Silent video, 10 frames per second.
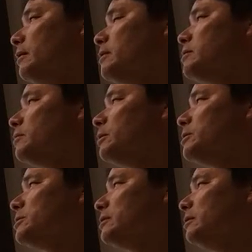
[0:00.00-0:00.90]
And so
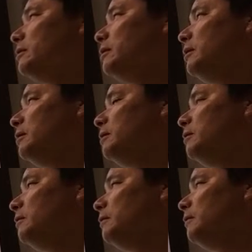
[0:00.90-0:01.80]
pretty soon
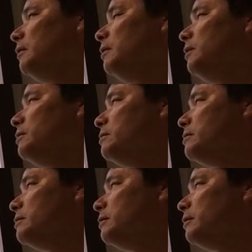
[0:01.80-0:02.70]
you
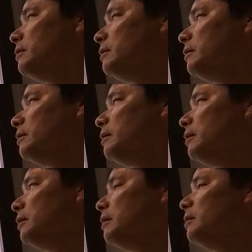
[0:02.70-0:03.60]
lose
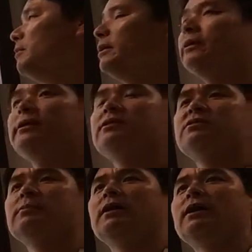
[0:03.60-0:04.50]
the ability to
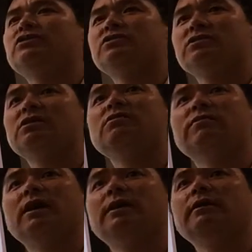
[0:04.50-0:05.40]
smell hydrogen
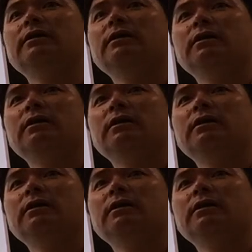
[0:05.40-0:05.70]
sulfide.